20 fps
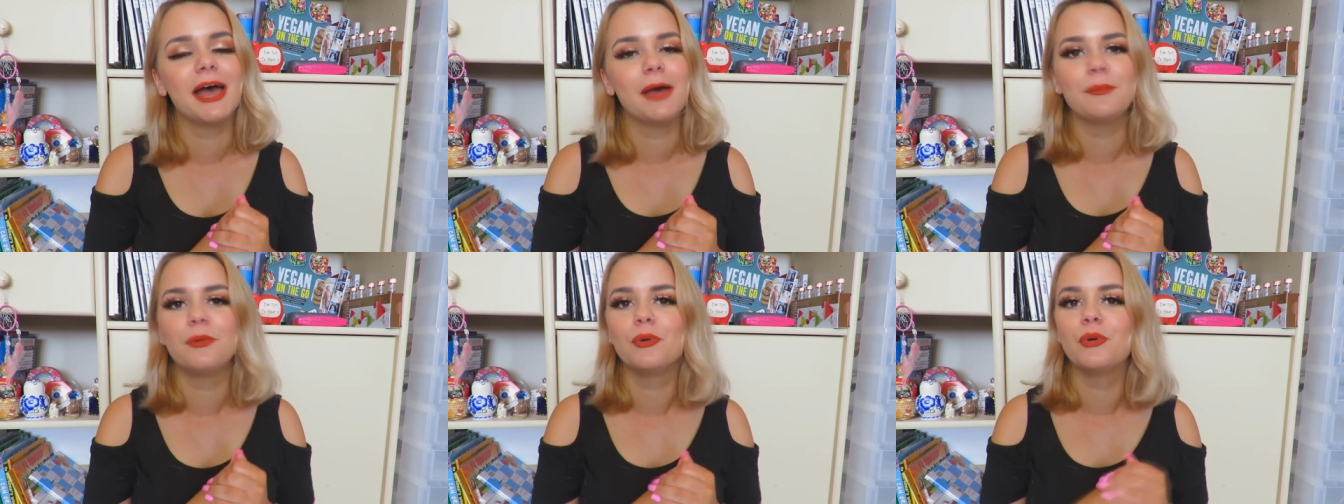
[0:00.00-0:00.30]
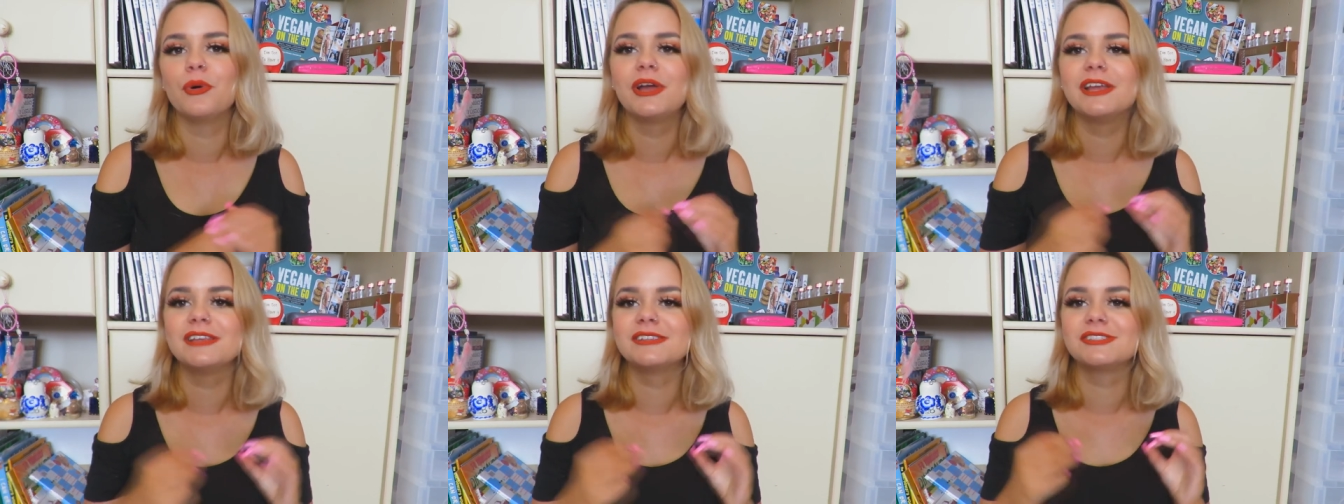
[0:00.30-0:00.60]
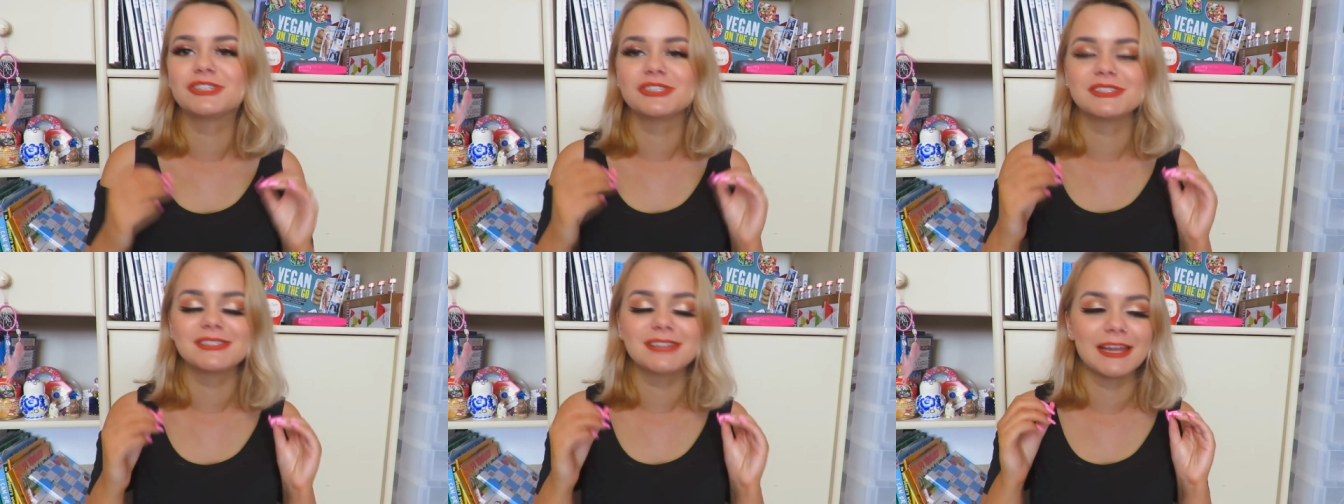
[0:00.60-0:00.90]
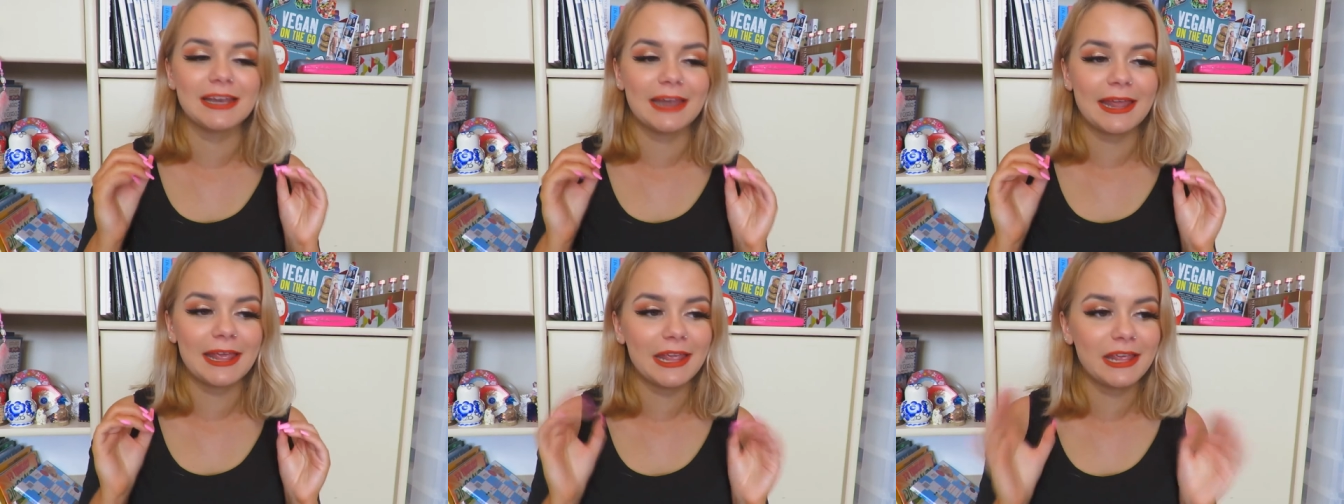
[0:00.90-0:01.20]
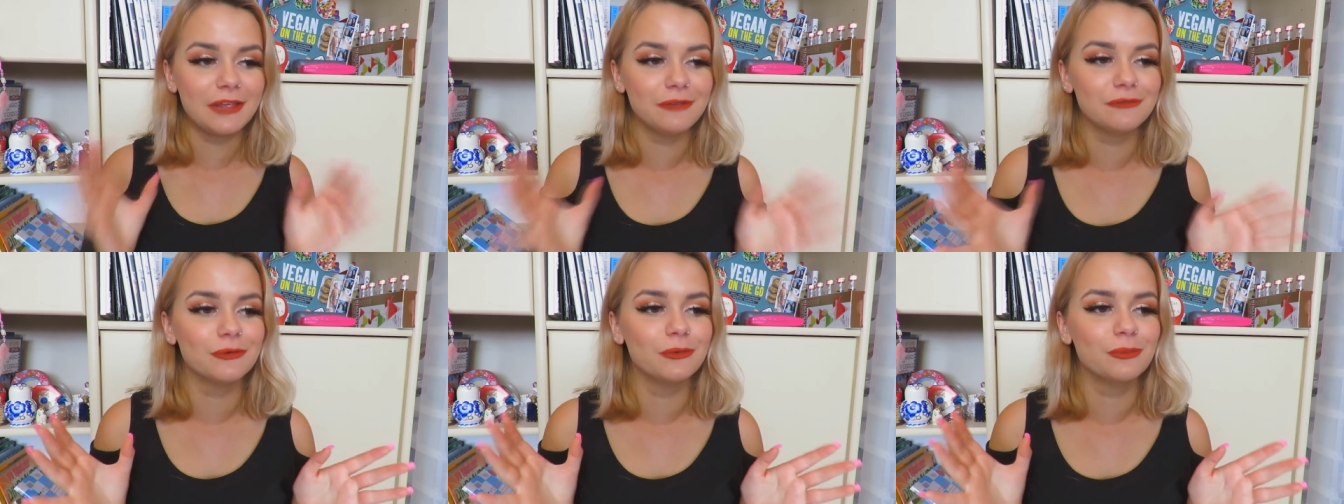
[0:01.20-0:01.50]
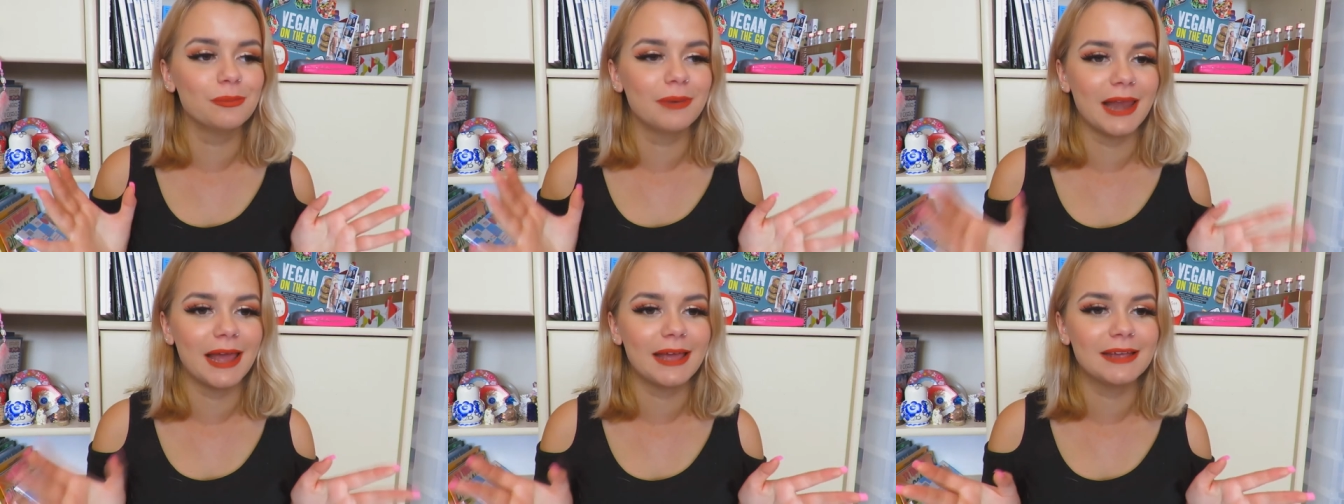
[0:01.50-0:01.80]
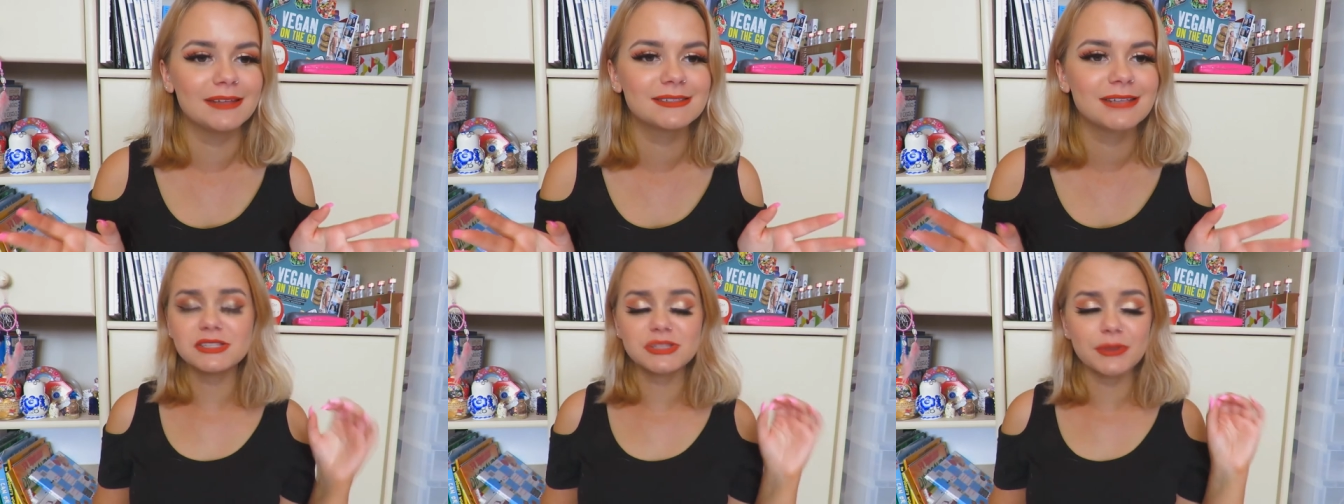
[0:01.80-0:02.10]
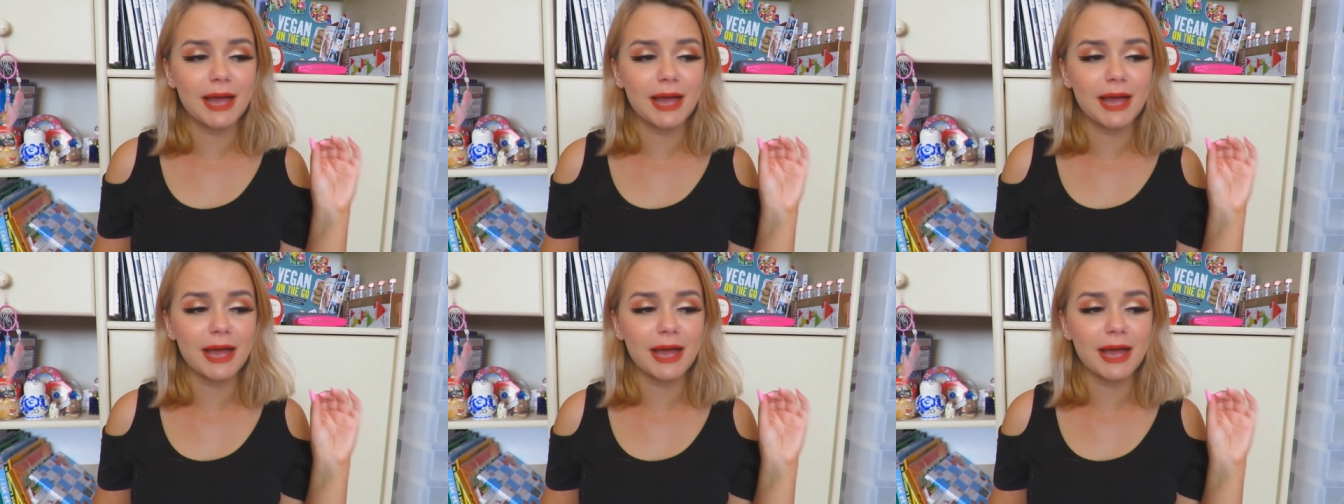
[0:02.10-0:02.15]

Airport is just an evil place.